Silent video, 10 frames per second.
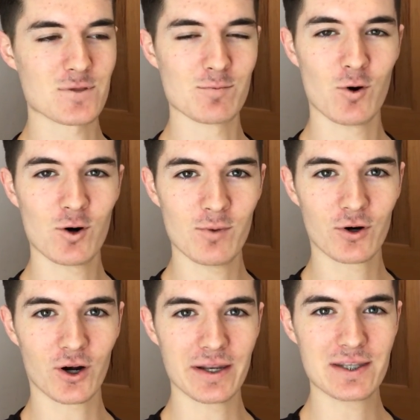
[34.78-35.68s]
the more and
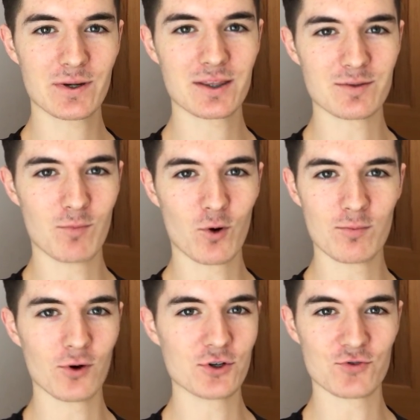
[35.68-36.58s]
more I got into it, the more
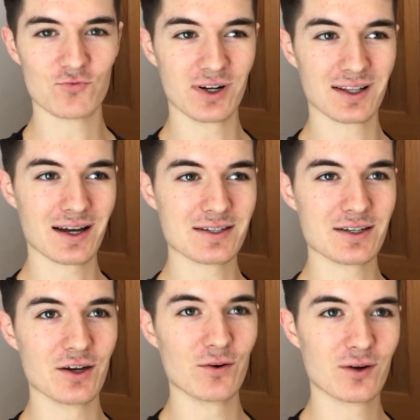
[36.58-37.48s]
and more I just
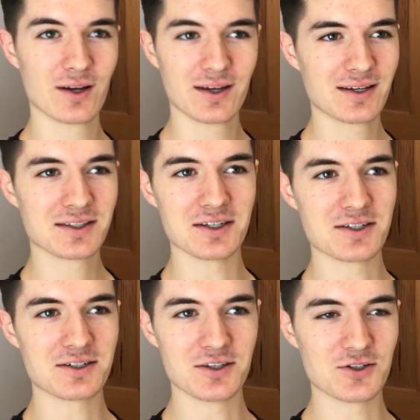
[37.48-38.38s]
realised, you know,
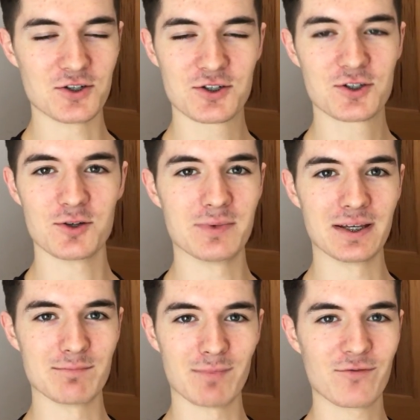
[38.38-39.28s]
there's there's just too
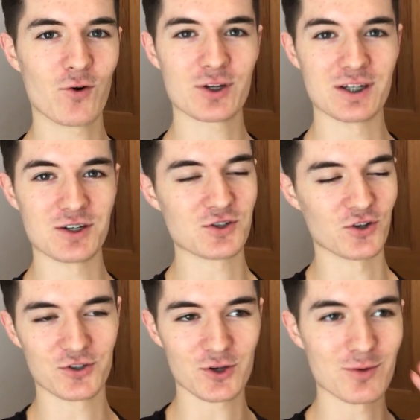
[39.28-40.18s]
many, my focus is just
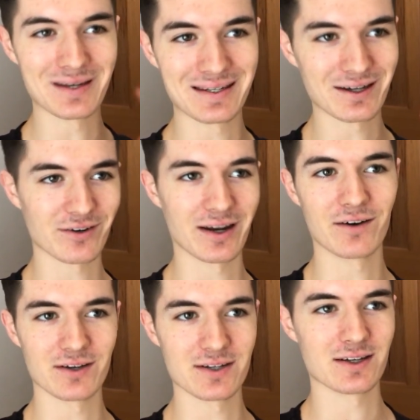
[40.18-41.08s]
on too many different
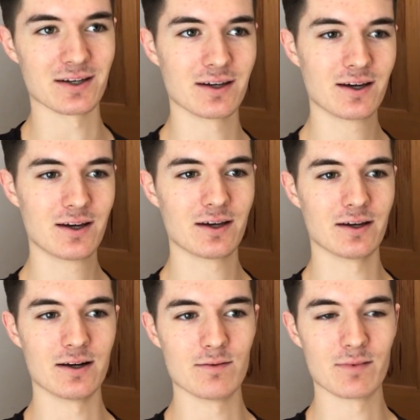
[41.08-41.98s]
areas here.
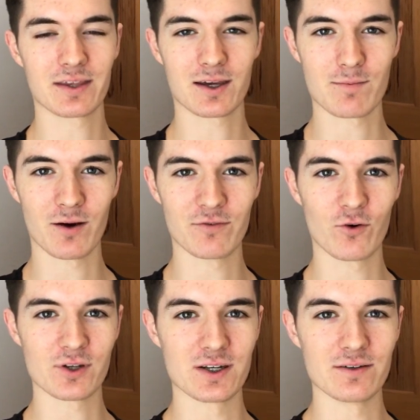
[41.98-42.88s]
Um, I think I have my
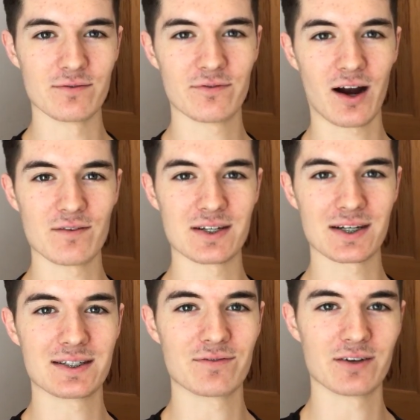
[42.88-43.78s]
focus in five or
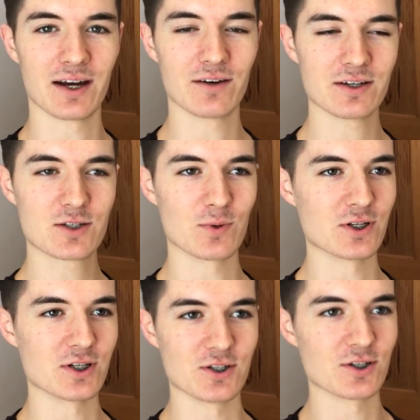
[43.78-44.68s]
six different areas,
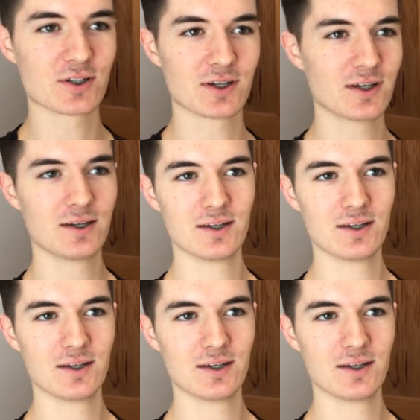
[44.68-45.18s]
which is just,